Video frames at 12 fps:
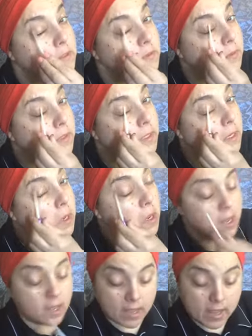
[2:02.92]
one.
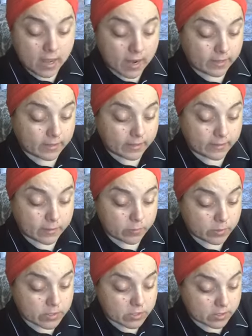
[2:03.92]
I like the
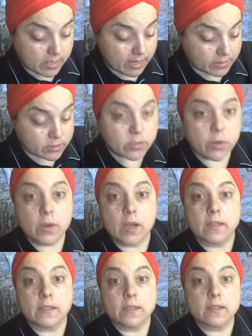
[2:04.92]
original. It has no
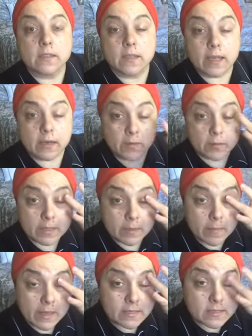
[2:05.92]
color and it really
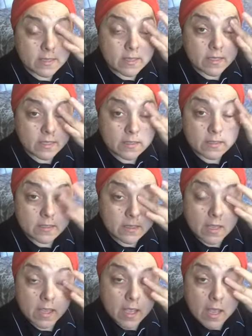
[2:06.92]
makes the
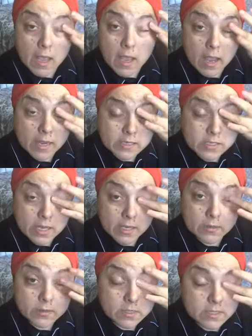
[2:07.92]

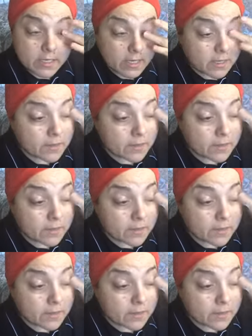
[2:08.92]
eyeshadow stick.